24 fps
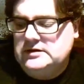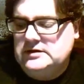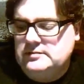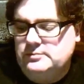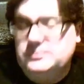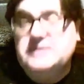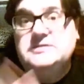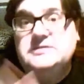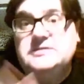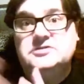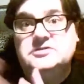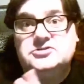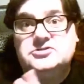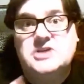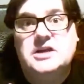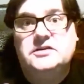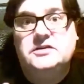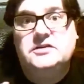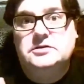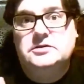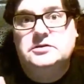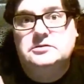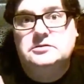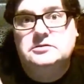piece of
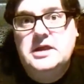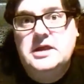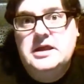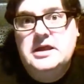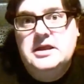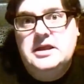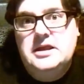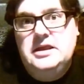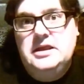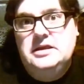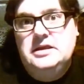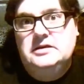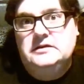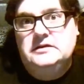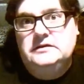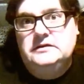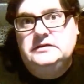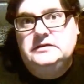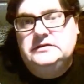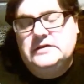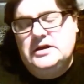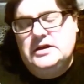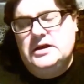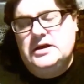JSON
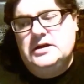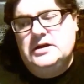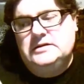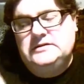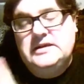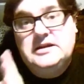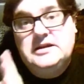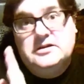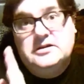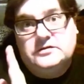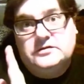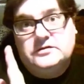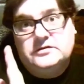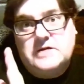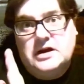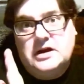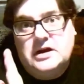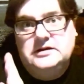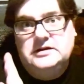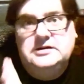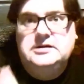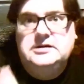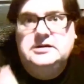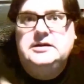is
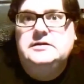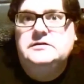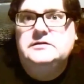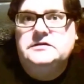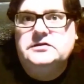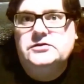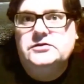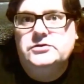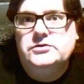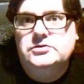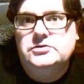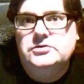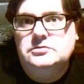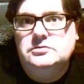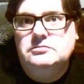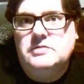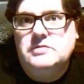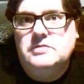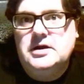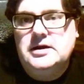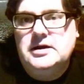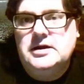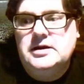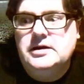deconstructed into
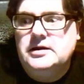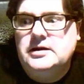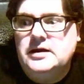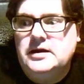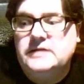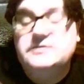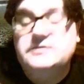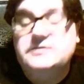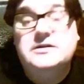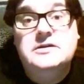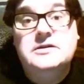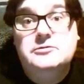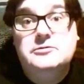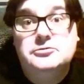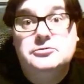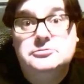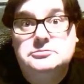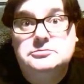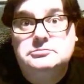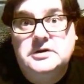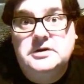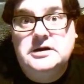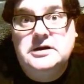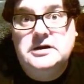a SQL
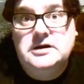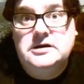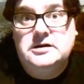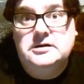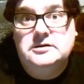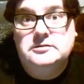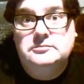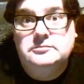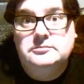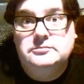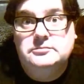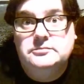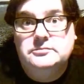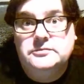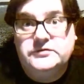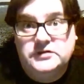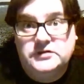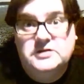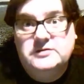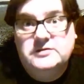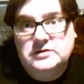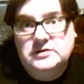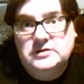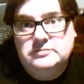
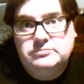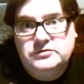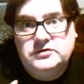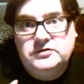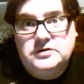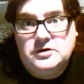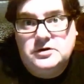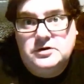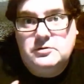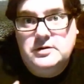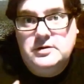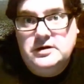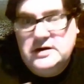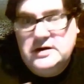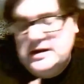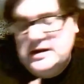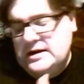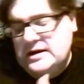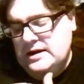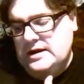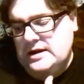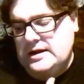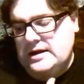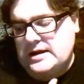server sort of query
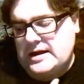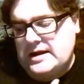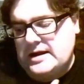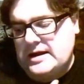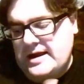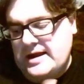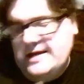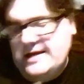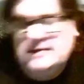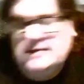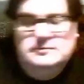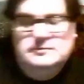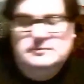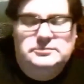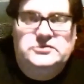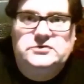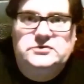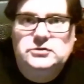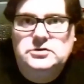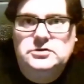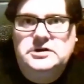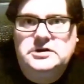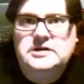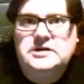and
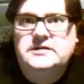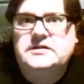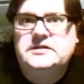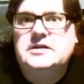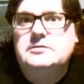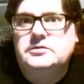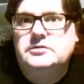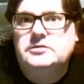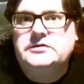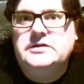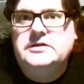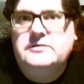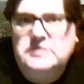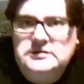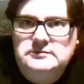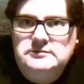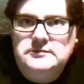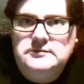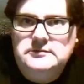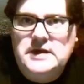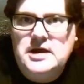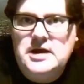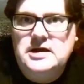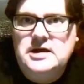stored in a SQL Server
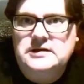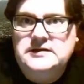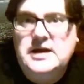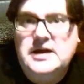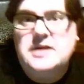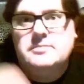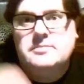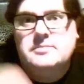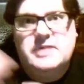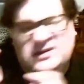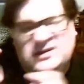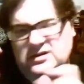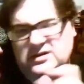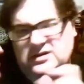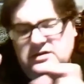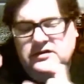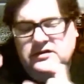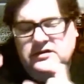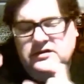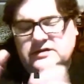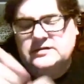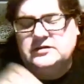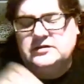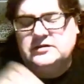database that
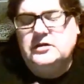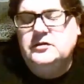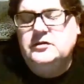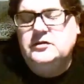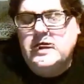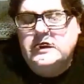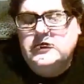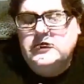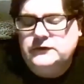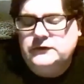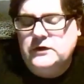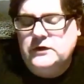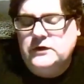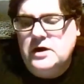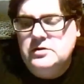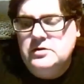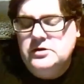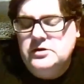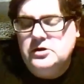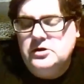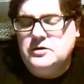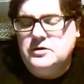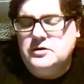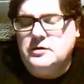you specify
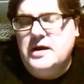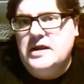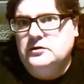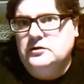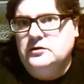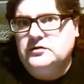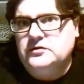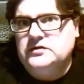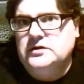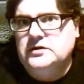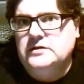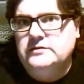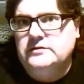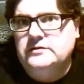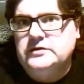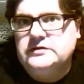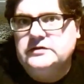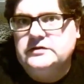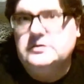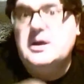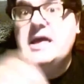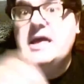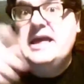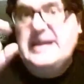when you create your
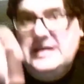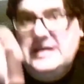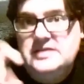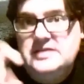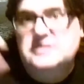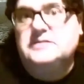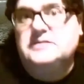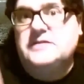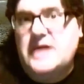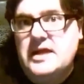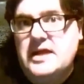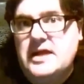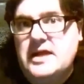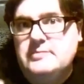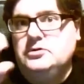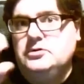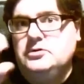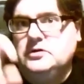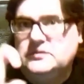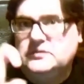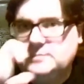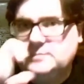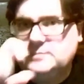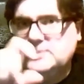service. In the table,
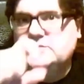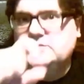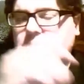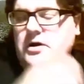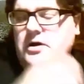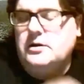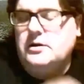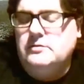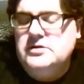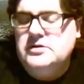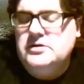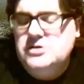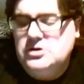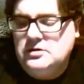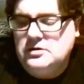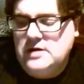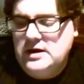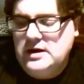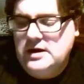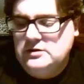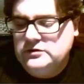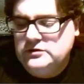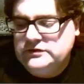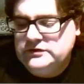you specify when you
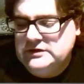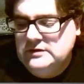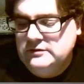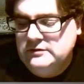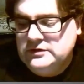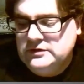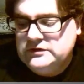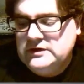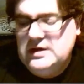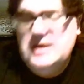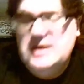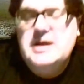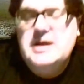create your service.